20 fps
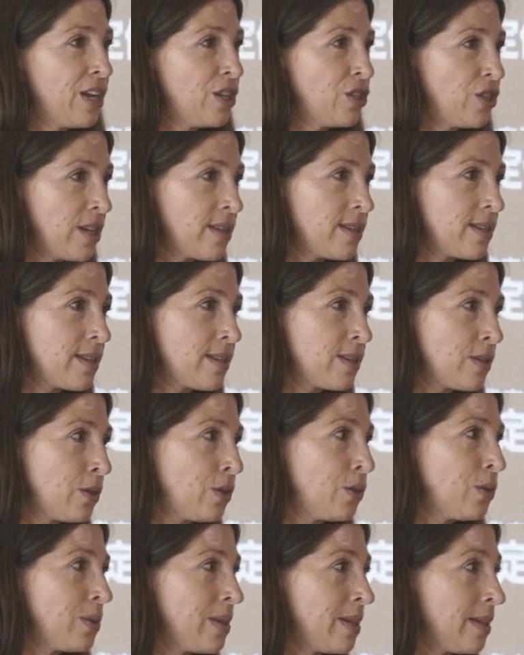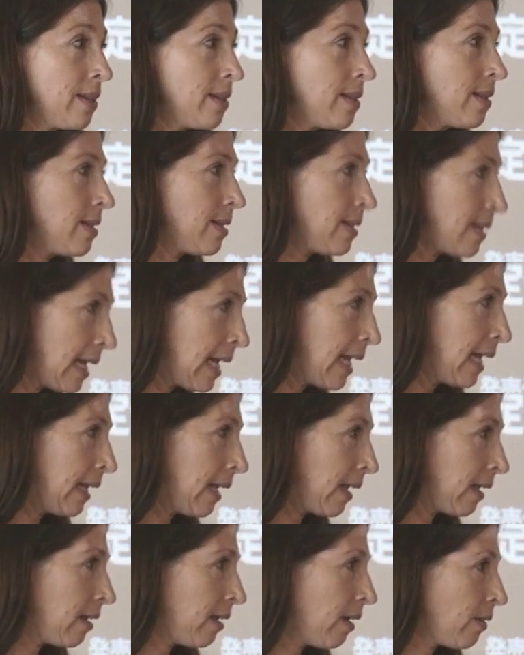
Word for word: just to see, like,